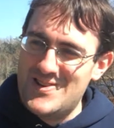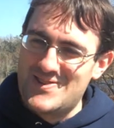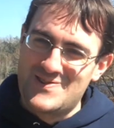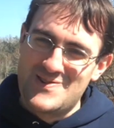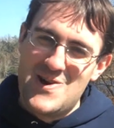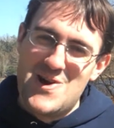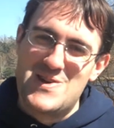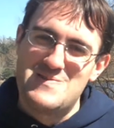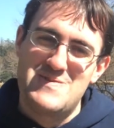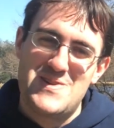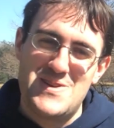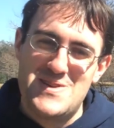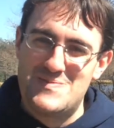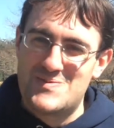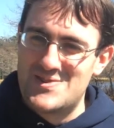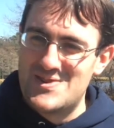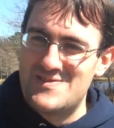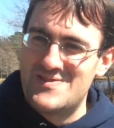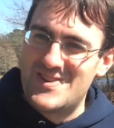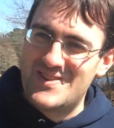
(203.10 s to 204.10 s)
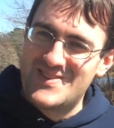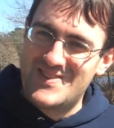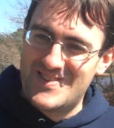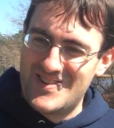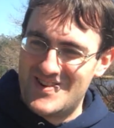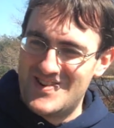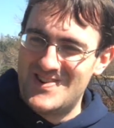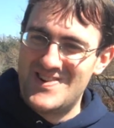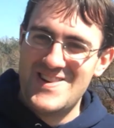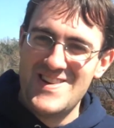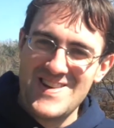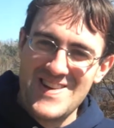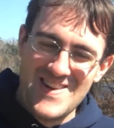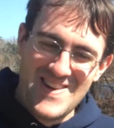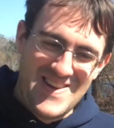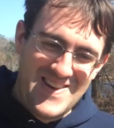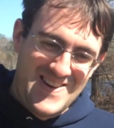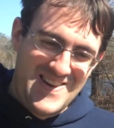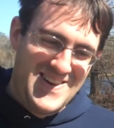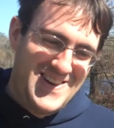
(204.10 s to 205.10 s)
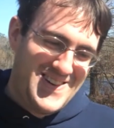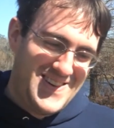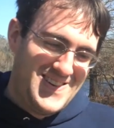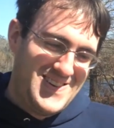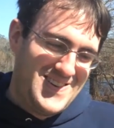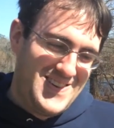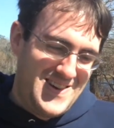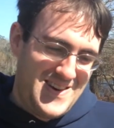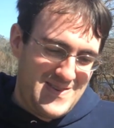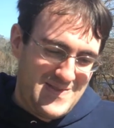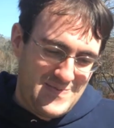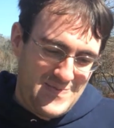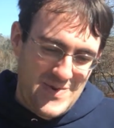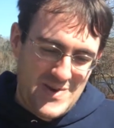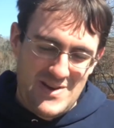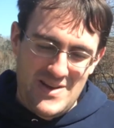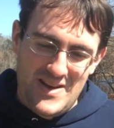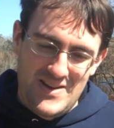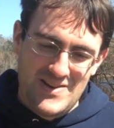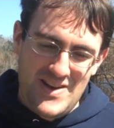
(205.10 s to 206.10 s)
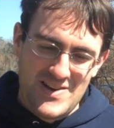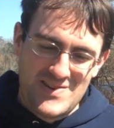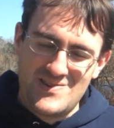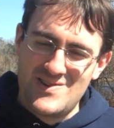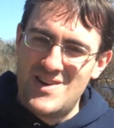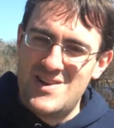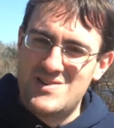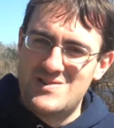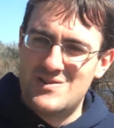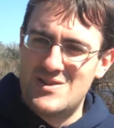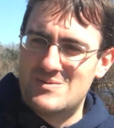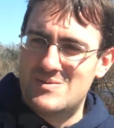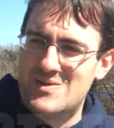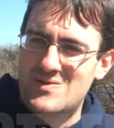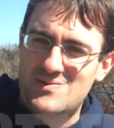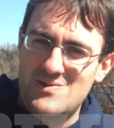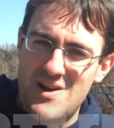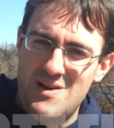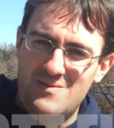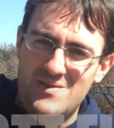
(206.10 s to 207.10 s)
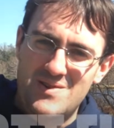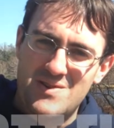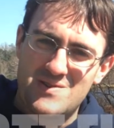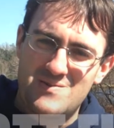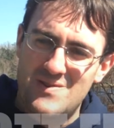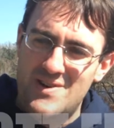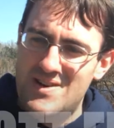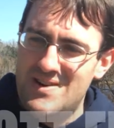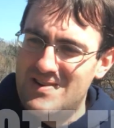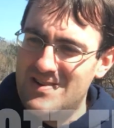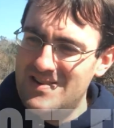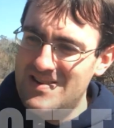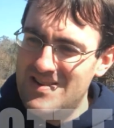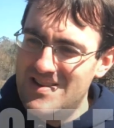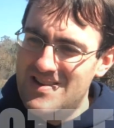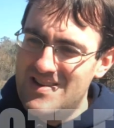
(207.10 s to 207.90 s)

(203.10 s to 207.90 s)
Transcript: astronomy and observing, so uh, but I, I, try and do a little bit of traveling as well.